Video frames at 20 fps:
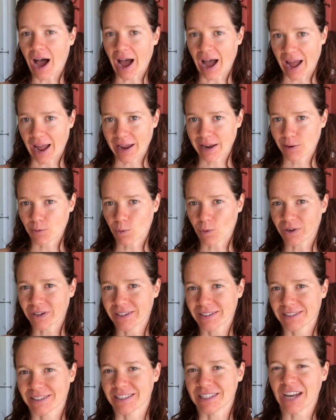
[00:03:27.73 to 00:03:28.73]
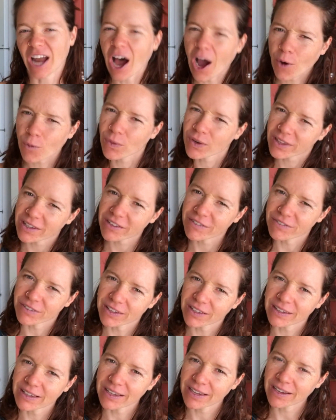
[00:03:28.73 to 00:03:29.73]
I was not really
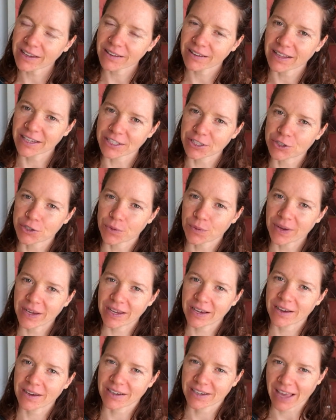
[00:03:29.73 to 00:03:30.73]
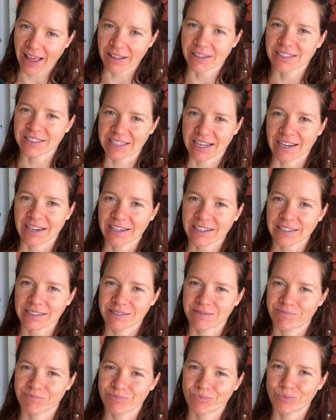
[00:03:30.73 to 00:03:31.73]
feeling like doing a
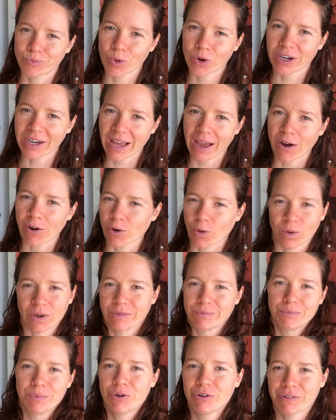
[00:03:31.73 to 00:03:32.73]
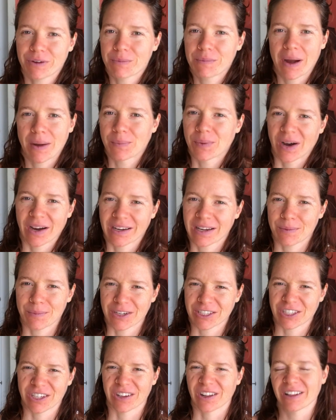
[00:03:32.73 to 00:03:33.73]
calisthenics workout or moving my body
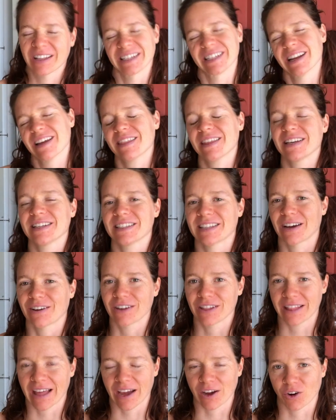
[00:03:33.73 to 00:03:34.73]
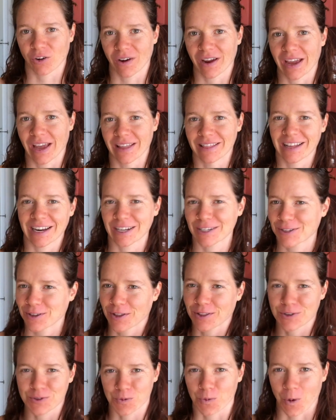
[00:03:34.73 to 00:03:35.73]
much at all. Nothing sounded that great. And then I
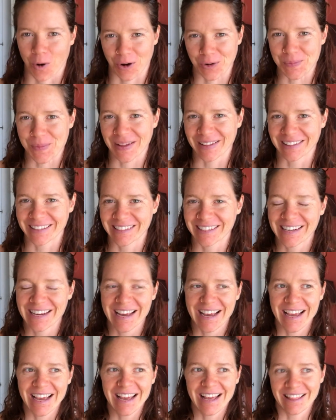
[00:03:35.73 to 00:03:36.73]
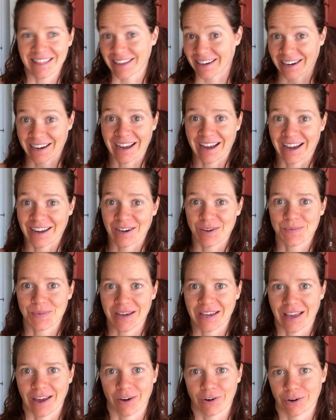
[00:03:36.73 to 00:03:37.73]
saw this watermelon that I had on
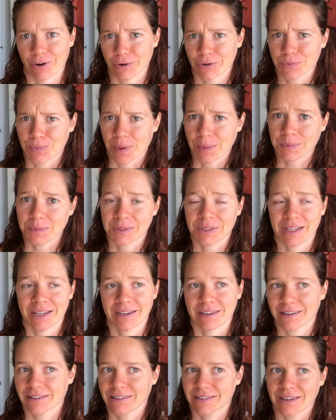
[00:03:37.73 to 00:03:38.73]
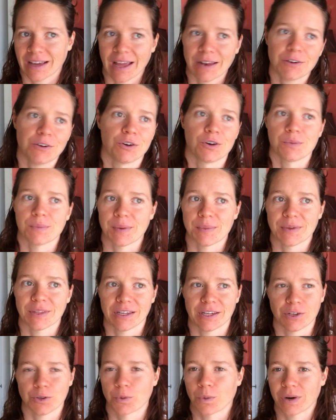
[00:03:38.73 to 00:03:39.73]
my counter. It's probably I don't know, maybe
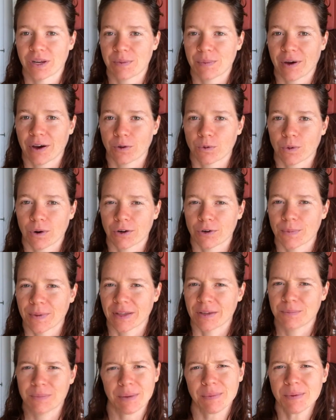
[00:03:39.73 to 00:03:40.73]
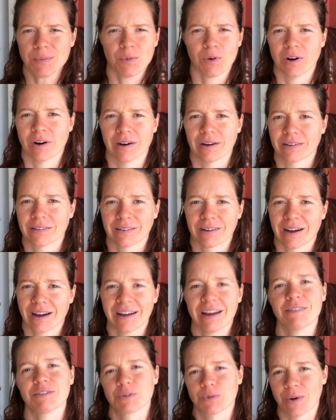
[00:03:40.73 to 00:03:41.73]
a 20-pound watermelon, maybe more.
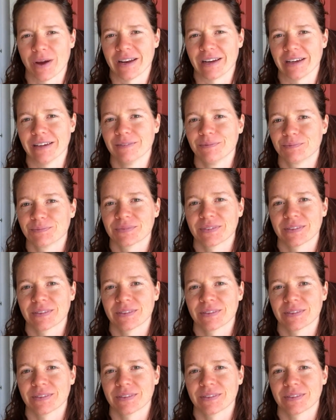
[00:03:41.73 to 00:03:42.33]
I haven't weighed it.